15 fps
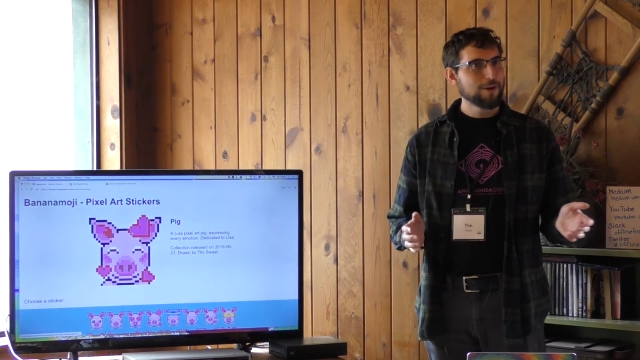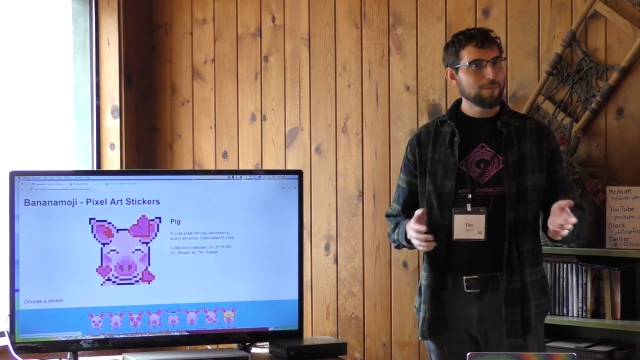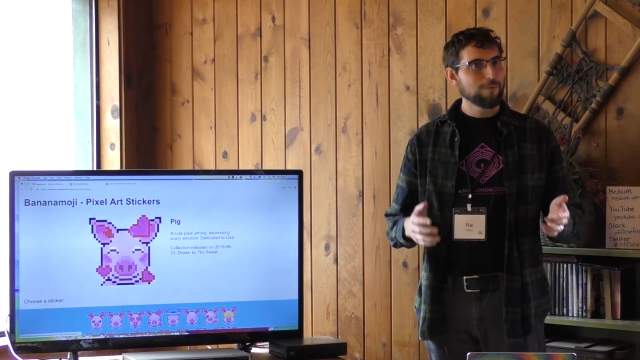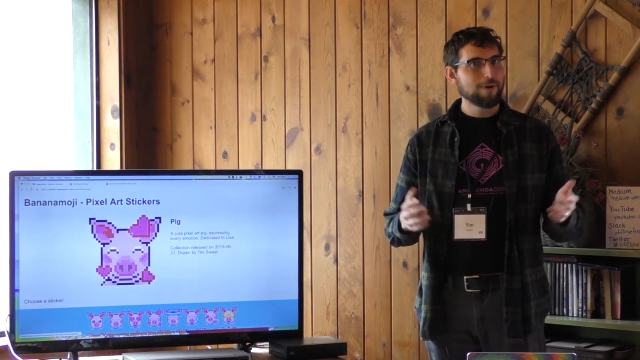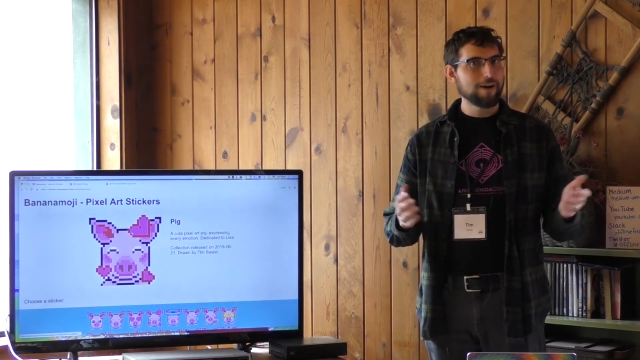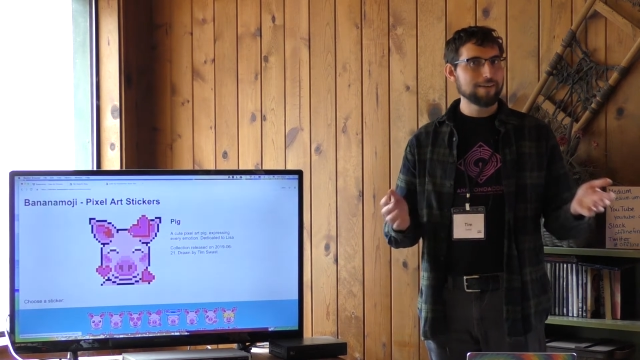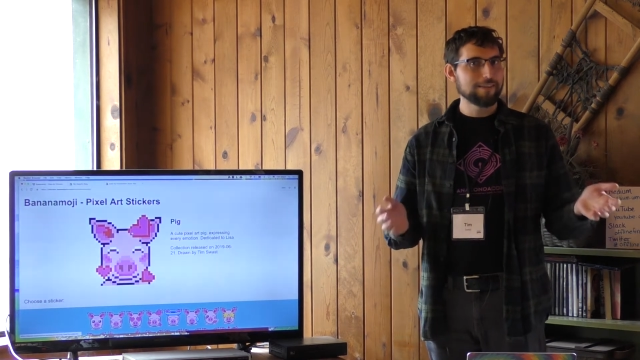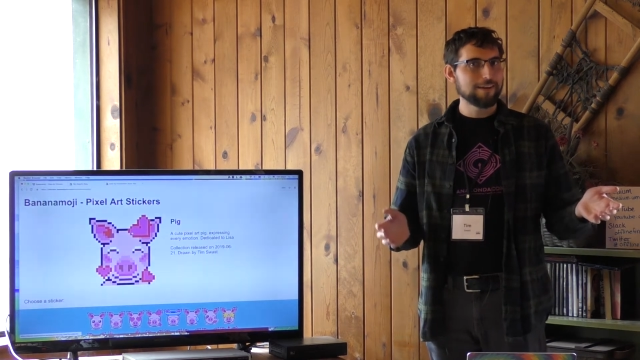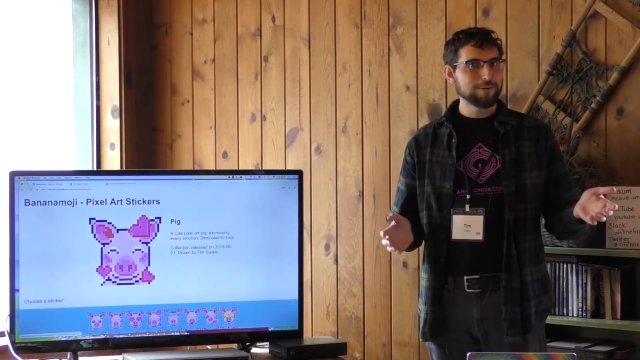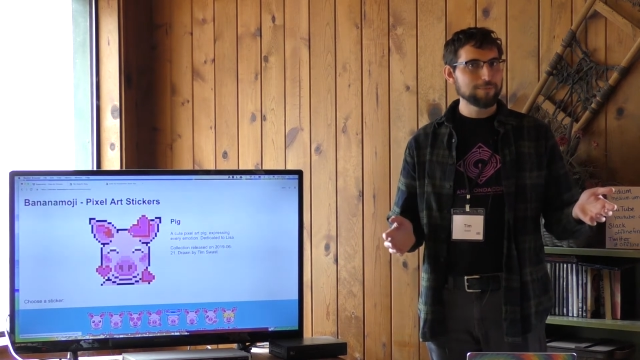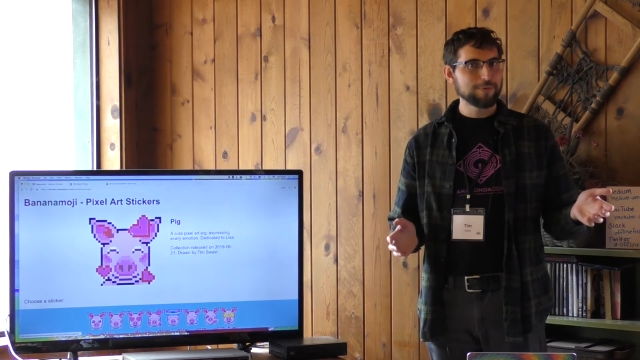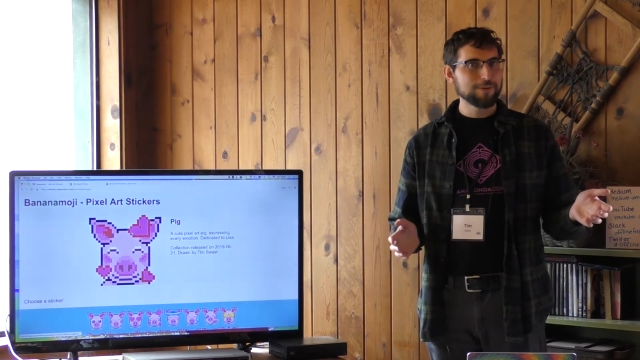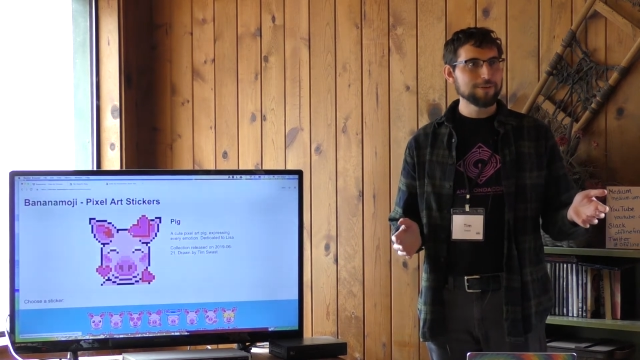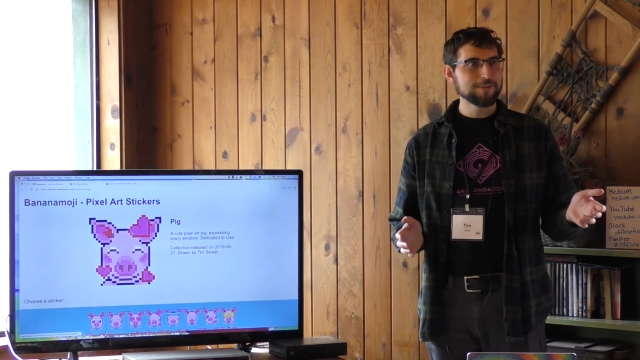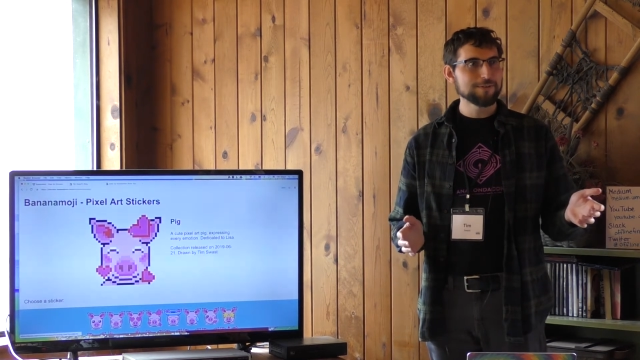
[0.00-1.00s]
why that
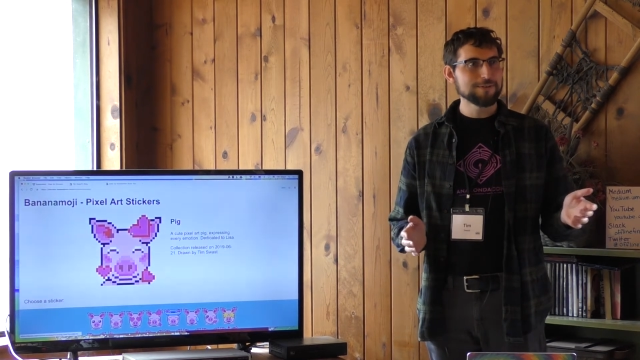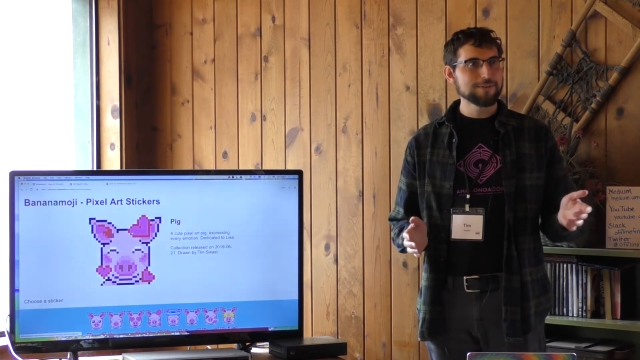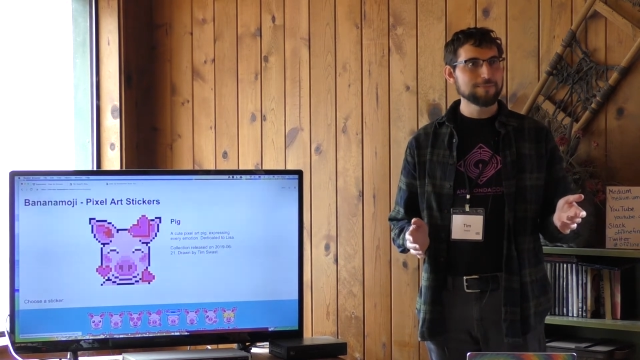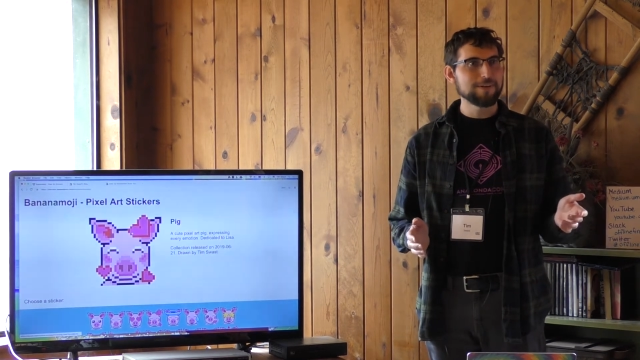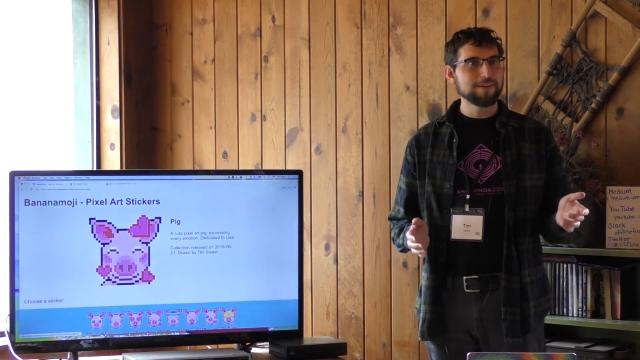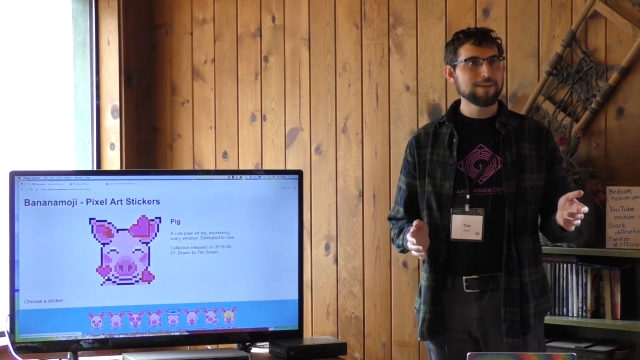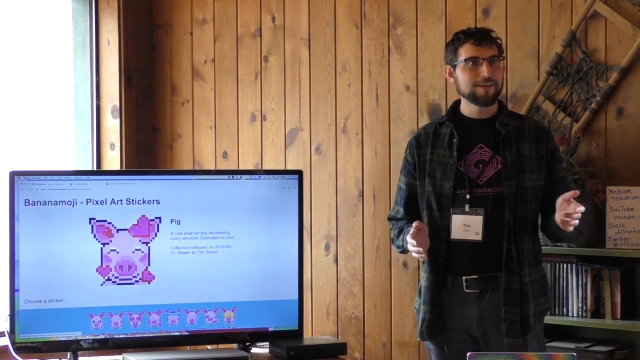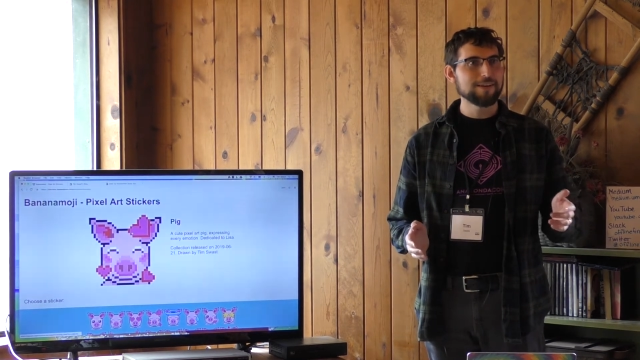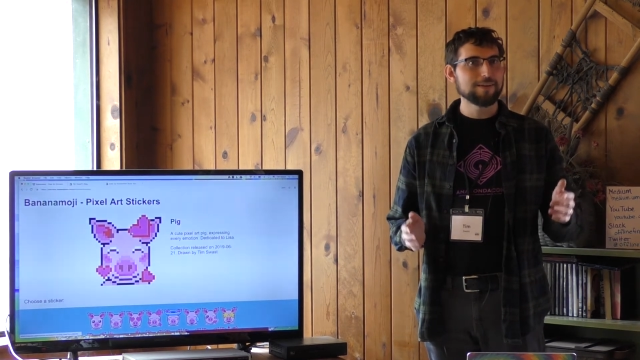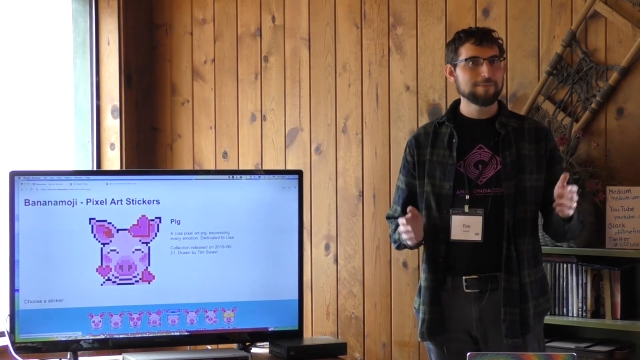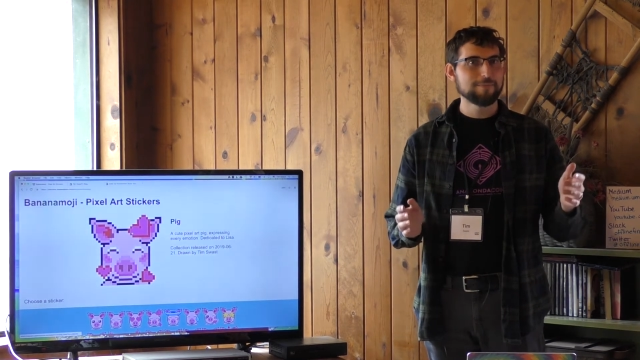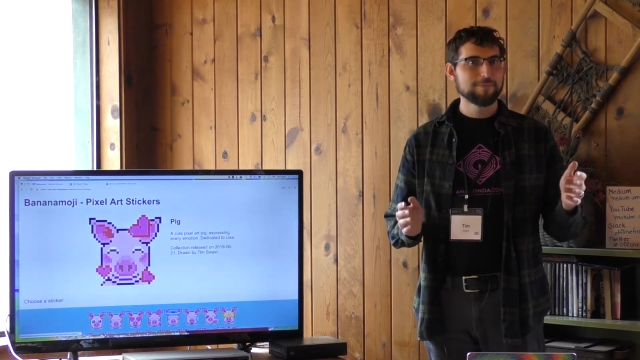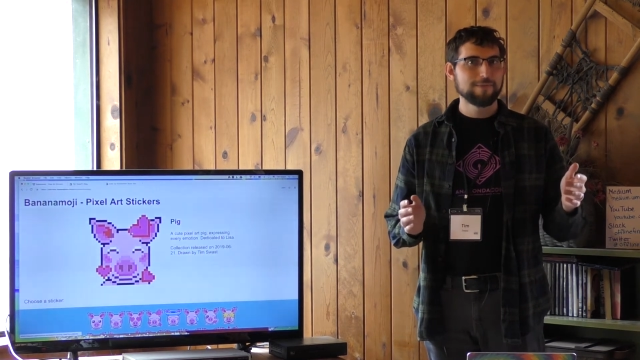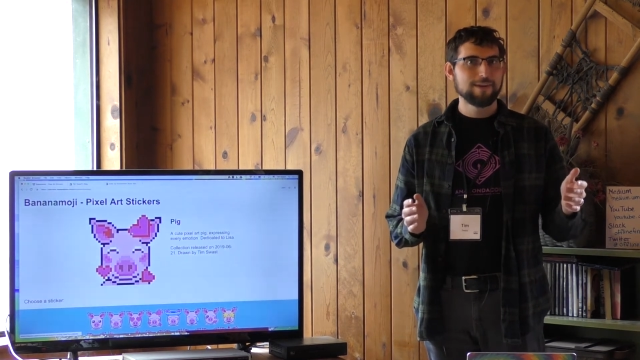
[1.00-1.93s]
appeals to me